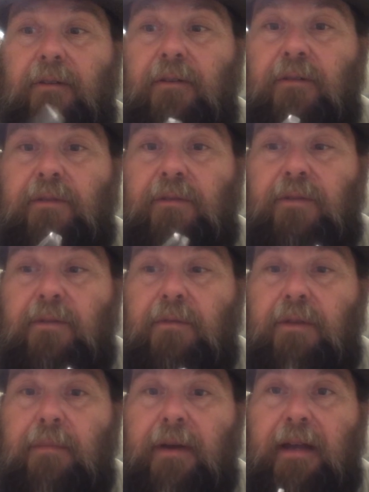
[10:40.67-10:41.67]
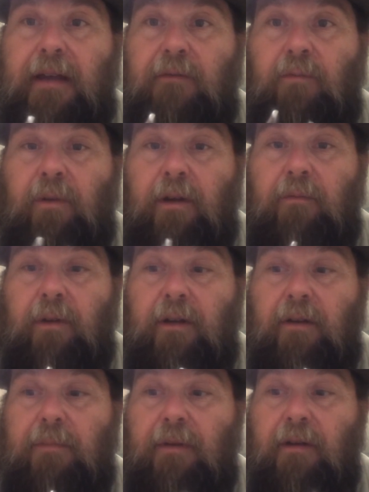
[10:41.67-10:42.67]
those of you that might have a
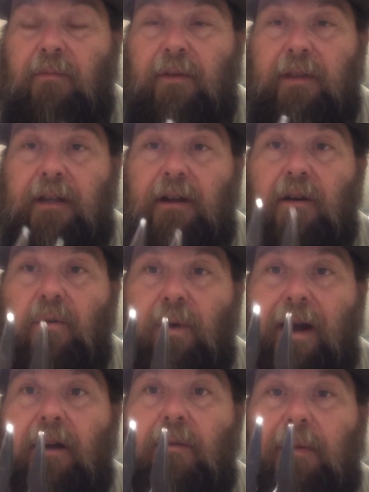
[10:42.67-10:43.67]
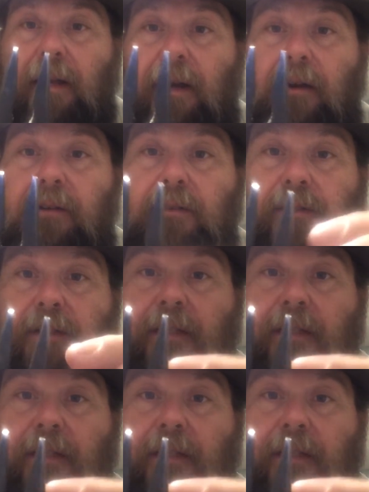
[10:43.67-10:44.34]
regular pair of what they call wire pliers.